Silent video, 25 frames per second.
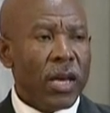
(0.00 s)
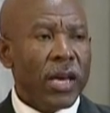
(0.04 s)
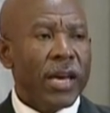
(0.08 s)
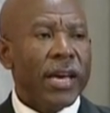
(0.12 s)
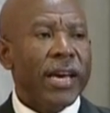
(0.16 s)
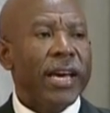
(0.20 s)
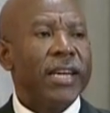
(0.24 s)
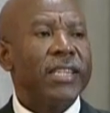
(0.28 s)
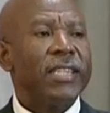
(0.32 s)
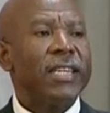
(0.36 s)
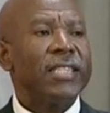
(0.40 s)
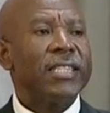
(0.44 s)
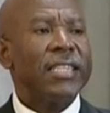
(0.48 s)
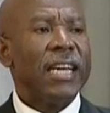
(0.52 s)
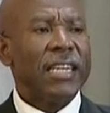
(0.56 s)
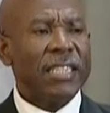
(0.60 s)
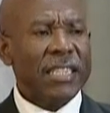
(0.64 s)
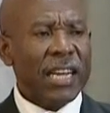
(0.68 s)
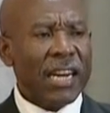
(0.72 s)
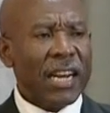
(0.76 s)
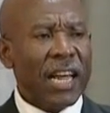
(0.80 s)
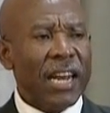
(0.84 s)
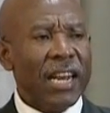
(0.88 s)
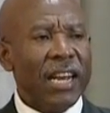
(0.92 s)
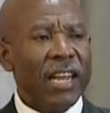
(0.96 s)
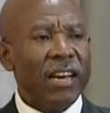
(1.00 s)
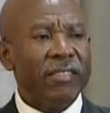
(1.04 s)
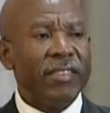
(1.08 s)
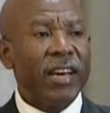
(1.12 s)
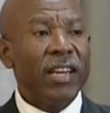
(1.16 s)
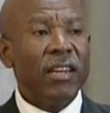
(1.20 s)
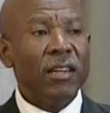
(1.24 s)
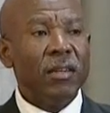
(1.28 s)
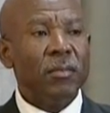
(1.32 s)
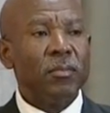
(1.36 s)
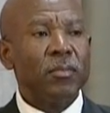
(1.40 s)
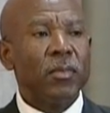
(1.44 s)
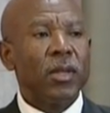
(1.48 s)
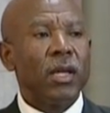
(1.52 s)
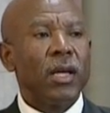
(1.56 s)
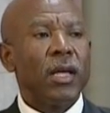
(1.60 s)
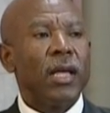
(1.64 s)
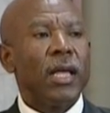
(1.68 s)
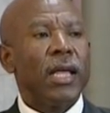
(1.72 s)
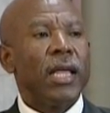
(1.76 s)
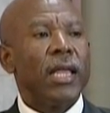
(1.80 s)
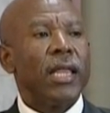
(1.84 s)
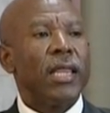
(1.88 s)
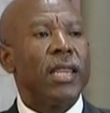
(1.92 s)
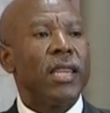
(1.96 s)
At a sectoral level,
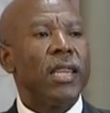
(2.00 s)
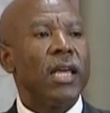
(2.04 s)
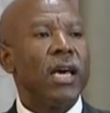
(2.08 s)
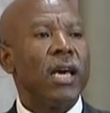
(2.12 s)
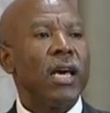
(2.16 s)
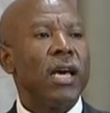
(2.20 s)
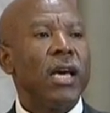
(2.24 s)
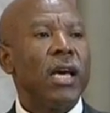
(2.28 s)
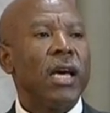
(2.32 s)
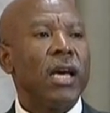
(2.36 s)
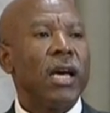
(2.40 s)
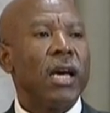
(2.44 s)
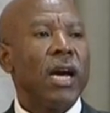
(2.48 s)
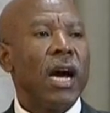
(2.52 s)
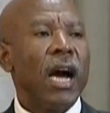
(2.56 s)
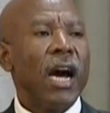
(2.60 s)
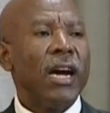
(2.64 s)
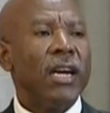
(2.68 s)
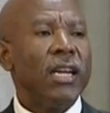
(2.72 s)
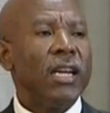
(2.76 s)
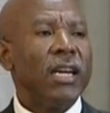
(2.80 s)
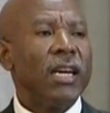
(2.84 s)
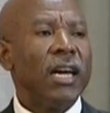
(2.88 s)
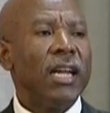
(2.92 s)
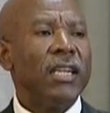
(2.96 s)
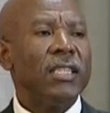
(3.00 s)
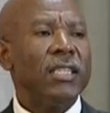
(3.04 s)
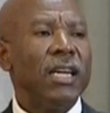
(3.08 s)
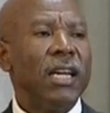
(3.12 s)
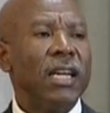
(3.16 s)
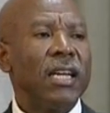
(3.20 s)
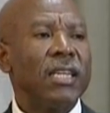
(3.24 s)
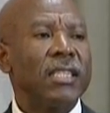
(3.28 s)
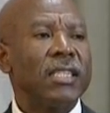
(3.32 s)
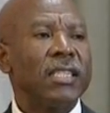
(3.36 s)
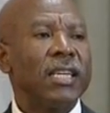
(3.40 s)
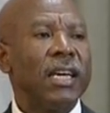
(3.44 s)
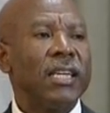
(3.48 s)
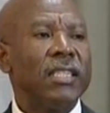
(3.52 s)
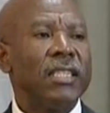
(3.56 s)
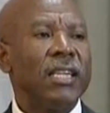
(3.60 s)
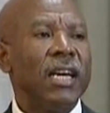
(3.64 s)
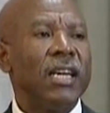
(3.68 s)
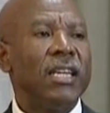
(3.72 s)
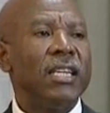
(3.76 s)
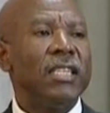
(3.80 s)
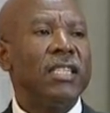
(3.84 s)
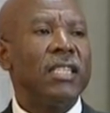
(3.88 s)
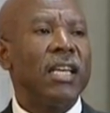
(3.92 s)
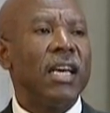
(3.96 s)
the agricultural sector
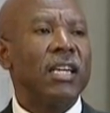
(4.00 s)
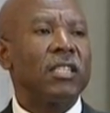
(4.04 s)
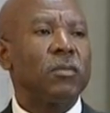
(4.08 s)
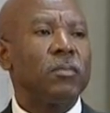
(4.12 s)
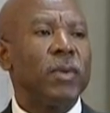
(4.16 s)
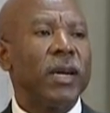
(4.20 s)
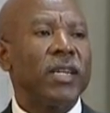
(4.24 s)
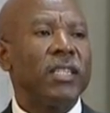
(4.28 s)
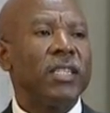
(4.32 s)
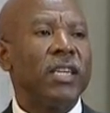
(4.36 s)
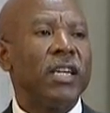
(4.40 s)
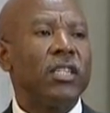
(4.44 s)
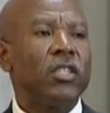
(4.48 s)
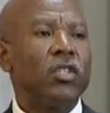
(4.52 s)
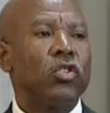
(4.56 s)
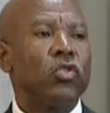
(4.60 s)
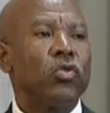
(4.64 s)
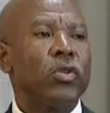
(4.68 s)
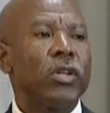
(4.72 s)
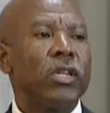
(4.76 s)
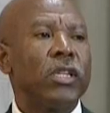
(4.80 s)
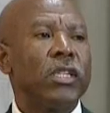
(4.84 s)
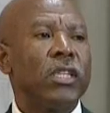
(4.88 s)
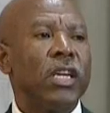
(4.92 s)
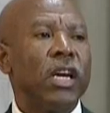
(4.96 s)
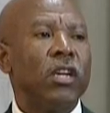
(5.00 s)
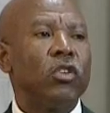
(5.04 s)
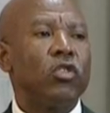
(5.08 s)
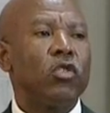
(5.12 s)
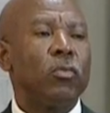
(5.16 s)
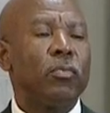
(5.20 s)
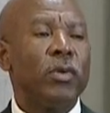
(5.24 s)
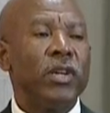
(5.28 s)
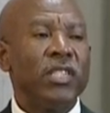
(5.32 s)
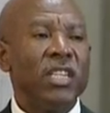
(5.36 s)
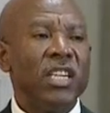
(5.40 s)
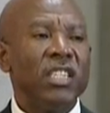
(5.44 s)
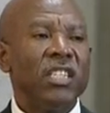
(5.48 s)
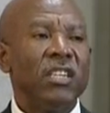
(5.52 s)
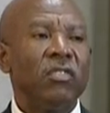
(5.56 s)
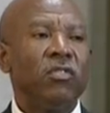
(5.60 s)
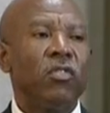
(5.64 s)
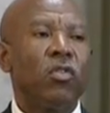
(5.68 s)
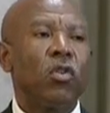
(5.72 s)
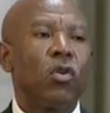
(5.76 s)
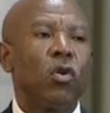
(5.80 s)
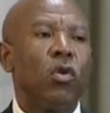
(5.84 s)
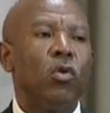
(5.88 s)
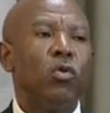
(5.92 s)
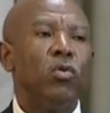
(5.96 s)
is expected to return to positive
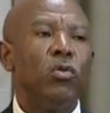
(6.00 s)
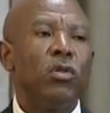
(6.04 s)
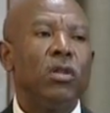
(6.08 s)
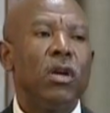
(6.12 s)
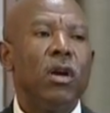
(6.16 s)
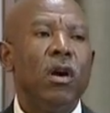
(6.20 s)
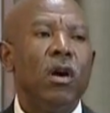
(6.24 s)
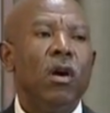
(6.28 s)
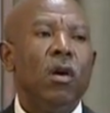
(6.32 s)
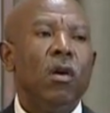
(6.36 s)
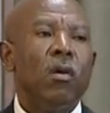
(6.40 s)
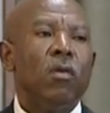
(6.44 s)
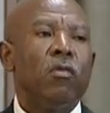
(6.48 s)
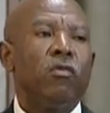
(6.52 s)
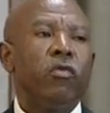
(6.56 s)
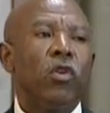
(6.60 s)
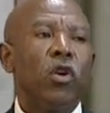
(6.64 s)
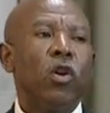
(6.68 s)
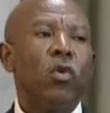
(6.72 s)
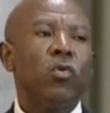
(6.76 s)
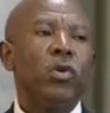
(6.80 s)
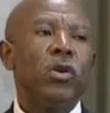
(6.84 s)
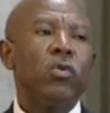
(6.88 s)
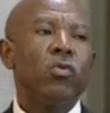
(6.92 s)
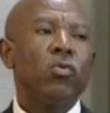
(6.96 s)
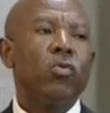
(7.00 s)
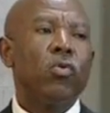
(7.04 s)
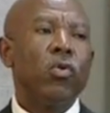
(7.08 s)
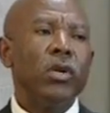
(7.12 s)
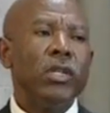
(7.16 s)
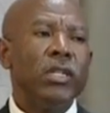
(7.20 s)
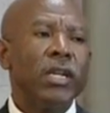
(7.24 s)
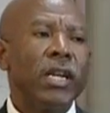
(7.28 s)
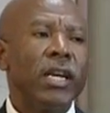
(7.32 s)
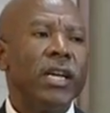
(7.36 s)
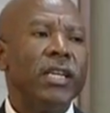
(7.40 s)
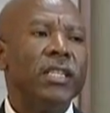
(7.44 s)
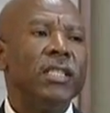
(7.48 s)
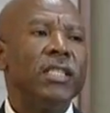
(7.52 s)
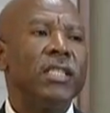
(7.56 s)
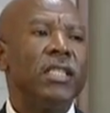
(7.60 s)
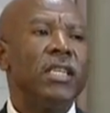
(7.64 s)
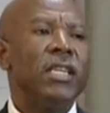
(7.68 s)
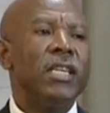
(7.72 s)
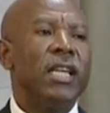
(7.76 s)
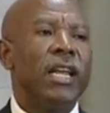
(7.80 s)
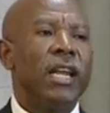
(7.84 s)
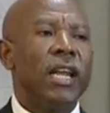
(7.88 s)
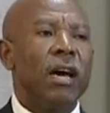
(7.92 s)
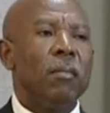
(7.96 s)
growth following good rains
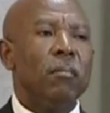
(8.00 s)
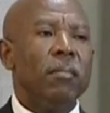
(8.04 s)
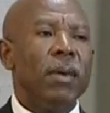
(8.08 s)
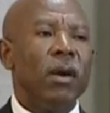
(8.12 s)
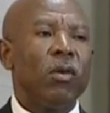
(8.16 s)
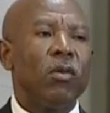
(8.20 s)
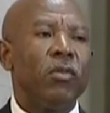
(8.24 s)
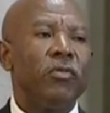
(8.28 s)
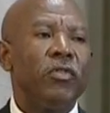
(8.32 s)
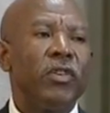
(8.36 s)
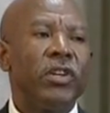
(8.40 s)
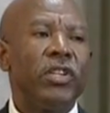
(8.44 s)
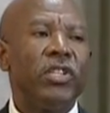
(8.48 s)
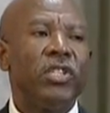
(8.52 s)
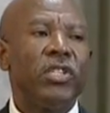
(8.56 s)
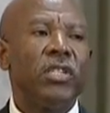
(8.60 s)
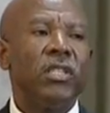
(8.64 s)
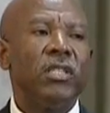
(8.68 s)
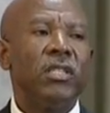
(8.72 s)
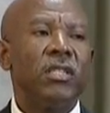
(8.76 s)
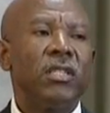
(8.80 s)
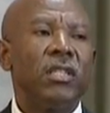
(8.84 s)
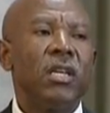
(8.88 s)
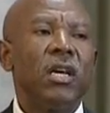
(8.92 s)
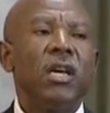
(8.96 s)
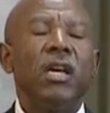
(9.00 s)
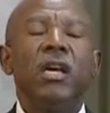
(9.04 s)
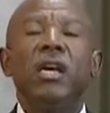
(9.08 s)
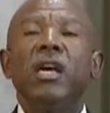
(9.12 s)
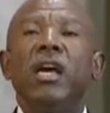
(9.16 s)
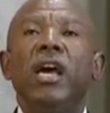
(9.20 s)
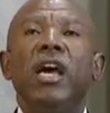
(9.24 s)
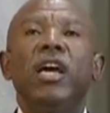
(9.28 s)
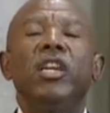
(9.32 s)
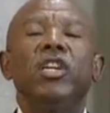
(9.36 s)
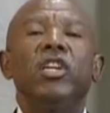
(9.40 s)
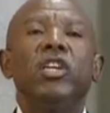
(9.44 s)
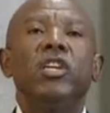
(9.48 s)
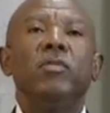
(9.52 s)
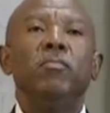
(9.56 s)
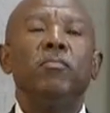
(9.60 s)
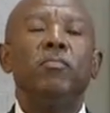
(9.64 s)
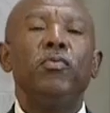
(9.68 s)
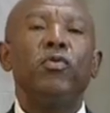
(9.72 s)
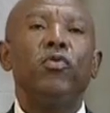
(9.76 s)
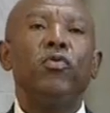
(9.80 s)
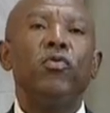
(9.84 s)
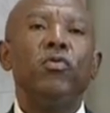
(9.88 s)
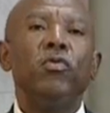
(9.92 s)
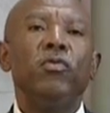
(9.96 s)
in a number of regions and
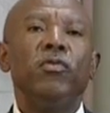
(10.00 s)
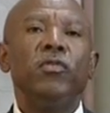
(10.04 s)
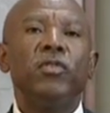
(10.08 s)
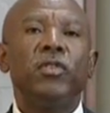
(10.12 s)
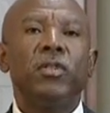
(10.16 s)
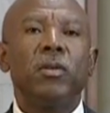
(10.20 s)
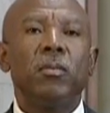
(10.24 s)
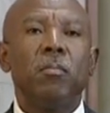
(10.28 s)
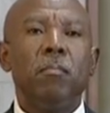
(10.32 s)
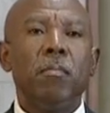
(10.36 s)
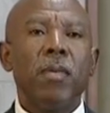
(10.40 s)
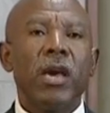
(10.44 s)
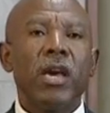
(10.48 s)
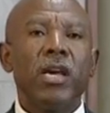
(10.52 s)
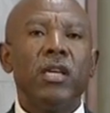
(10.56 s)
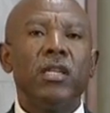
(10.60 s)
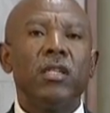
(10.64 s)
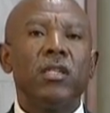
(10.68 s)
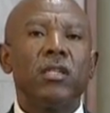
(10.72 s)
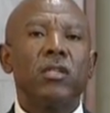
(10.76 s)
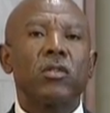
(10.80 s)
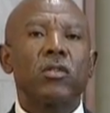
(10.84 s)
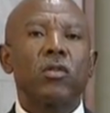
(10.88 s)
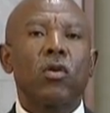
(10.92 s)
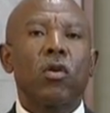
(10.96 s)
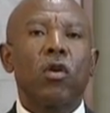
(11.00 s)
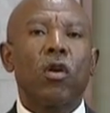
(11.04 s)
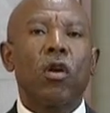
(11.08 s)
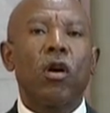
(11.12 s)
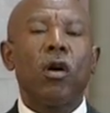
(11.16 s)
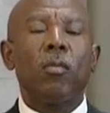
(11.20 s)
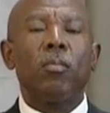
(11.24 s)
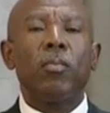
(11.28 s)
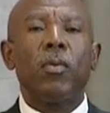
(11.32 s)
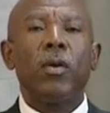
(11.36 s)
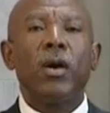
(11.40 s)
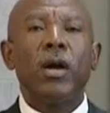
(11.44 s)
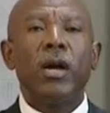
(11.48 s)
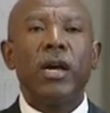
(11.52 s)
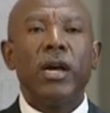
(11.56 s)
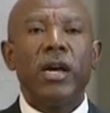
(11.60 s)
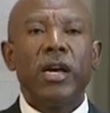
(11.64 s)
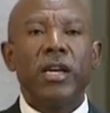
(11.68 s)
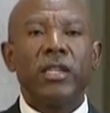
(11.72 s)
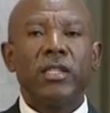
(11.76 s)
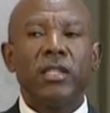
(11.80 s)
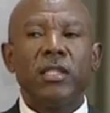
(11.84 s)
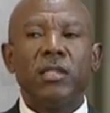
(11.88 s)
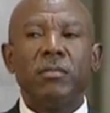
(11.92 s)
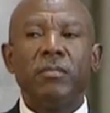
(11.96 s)
improved maize crop
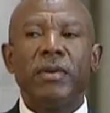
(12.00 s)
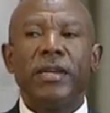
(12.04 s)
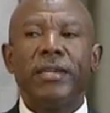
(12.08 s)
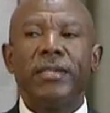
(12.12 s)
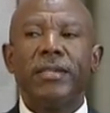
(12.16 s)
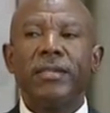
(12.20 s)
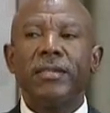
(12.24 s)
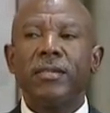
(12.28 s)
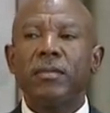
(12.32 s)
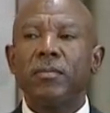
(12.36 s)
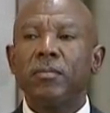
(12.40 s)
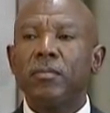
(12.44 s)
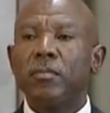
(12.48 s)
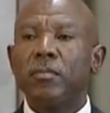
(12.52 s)
estimates.